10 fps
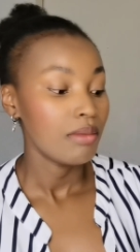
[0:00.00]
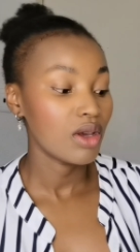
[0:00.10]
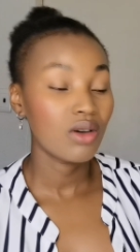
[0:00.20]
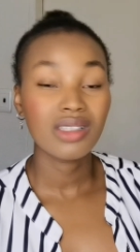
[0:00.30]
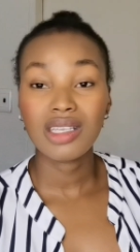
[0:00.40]

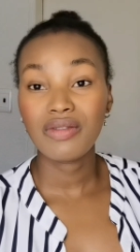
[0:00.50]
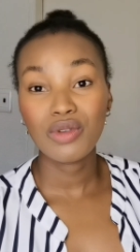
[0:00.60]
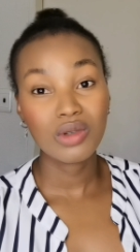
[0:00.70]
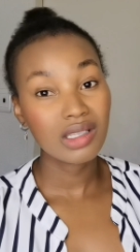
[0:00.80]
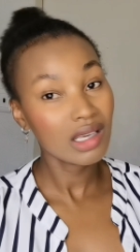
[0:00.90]
because if
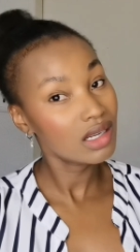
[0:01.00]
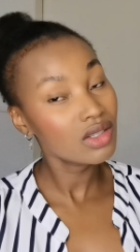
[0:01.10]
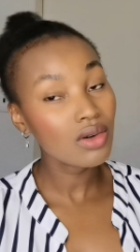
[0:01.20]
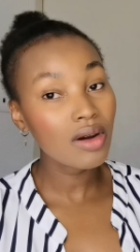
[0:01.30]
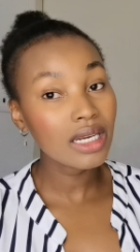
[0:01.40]
your skin
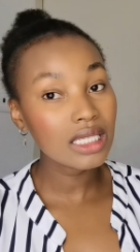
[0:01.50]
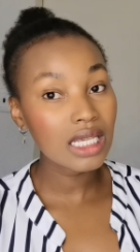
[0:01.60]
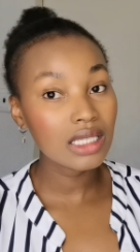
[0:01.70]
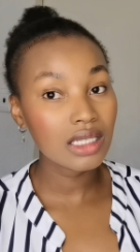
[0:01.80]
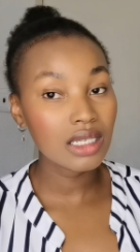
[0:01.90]
is already
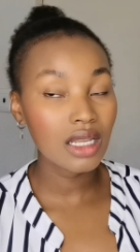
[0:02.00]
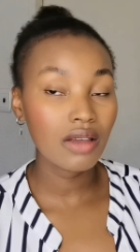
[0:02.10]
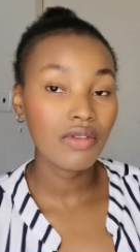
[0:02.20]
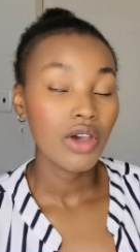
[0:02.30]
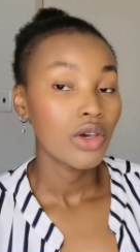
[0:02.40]

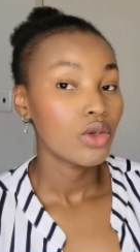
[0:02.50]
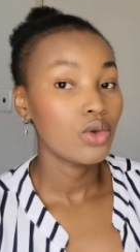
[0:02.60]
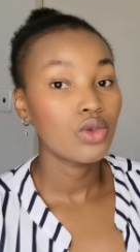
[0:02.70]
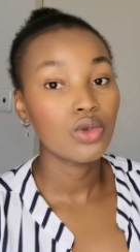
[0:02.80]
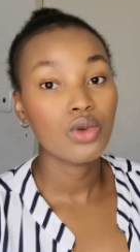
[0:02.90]
sensitive
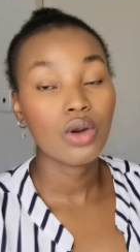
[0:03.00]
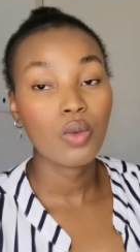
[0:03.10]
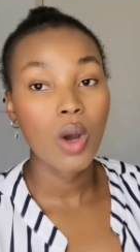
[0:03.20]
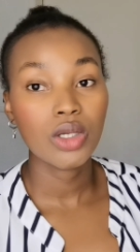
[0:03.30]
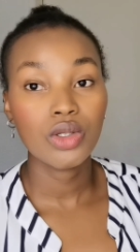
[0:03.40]
you do not
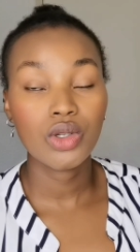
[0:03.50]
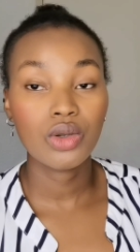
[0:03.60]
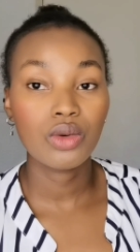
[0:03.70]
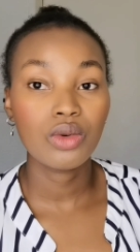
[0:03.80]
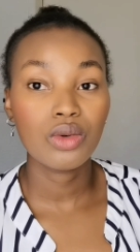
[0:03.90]
want
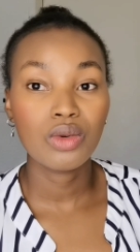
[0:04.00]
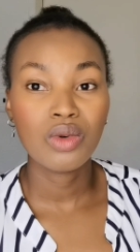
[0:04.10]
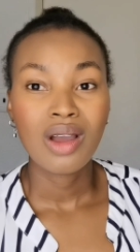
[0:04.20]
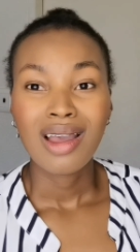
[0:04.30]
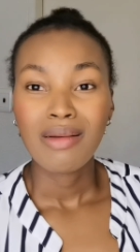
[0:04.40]

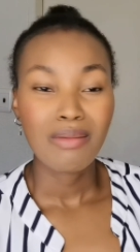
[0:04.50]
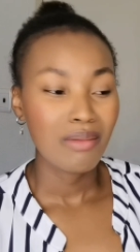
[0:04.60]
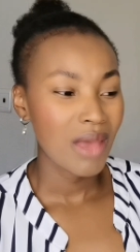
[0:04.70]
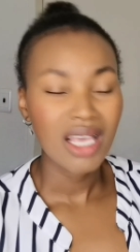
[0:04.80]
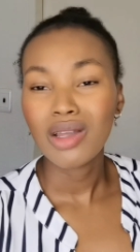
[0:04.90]
to
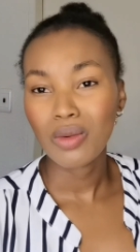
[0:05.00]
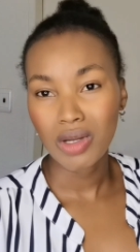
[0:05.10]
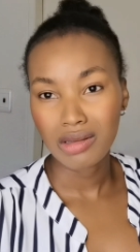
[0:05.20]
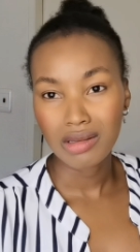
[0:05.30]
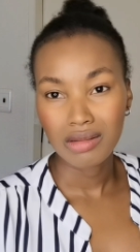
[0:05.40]
make it
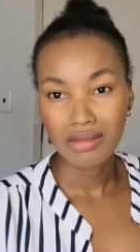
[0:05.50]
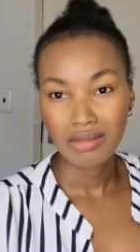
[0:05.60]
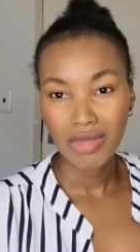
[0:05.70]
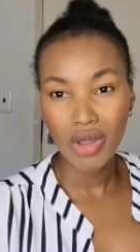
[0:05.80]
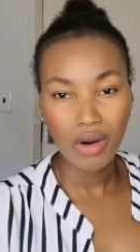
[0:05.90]
worse
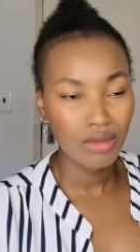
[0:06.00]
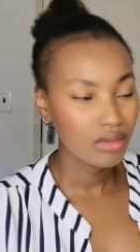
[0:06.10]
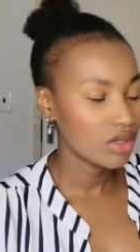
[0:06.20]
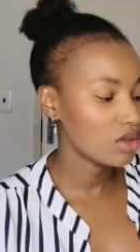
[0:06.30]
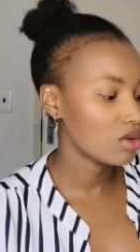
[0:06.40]
you know
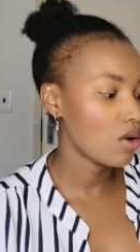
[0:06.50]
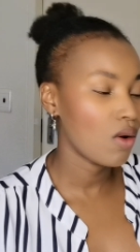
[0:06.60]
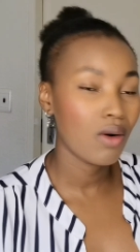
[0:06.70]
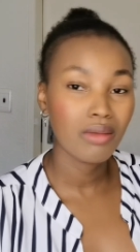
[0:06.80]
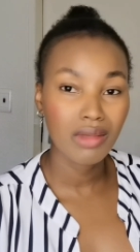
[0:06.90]

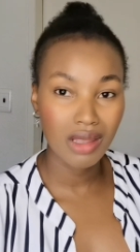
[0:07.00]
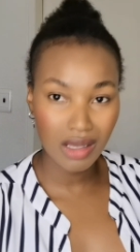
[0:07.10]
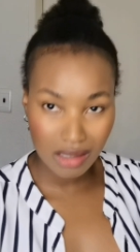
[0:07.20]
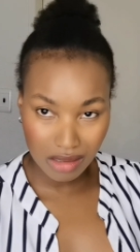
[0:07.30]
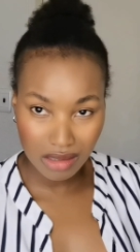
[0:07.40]
so
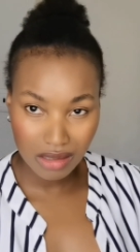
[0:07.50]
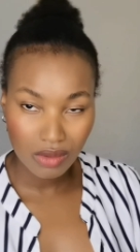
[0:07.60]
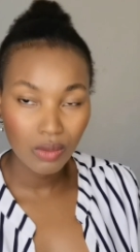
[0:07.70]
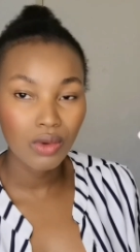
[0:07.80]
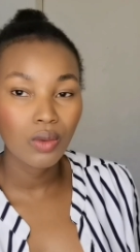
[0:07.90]
this
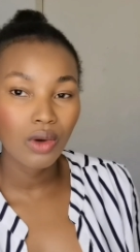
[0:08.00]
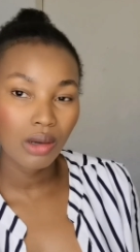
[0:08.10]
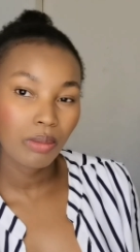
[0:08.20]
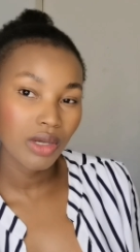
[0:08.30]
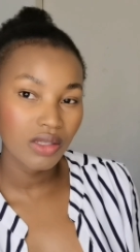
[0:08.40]
would work
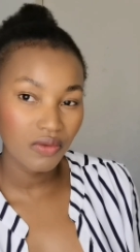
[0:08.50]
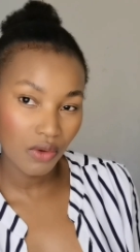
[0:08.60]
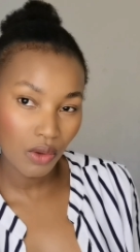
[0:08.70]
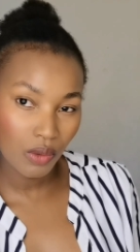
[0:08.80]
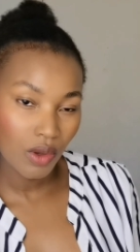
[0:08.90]
best for
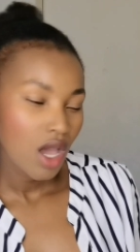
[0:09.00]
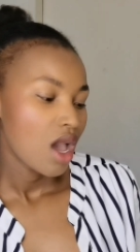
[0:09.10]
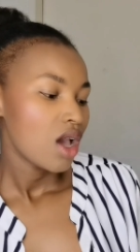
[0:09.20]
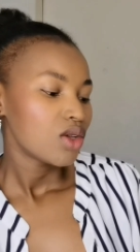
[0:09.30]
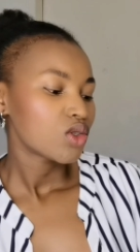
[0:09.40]
you
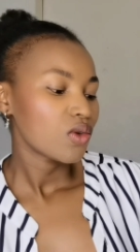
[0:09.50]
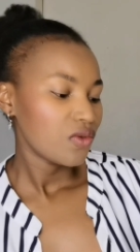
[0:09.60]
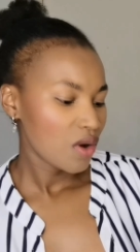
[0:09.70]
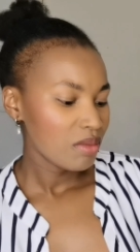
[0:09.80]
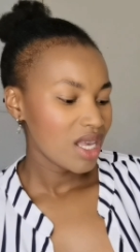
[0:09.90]
so
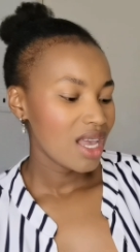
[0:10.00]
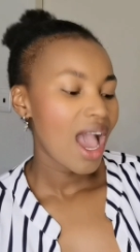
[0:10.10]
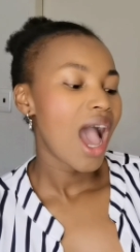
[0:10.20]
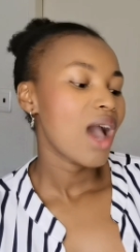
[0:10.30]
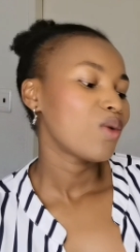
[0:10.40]
for me
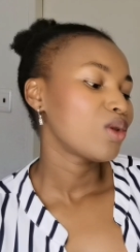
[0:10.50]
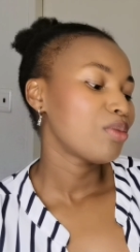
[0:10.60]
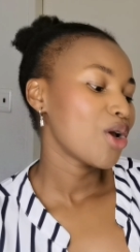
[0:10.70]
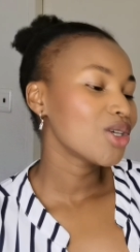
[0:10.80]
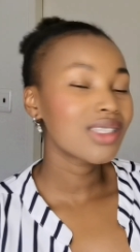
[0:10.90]
i will
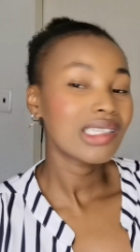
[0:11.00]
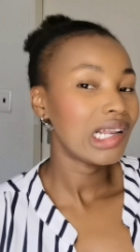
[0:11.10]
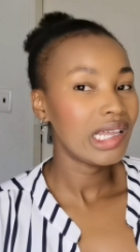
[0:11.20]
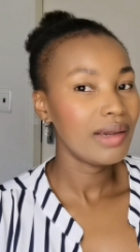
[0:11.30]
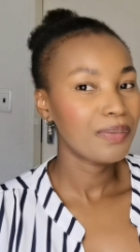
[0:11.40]

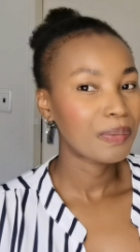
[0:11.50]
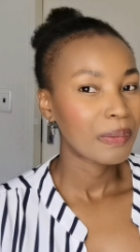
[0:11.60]
personally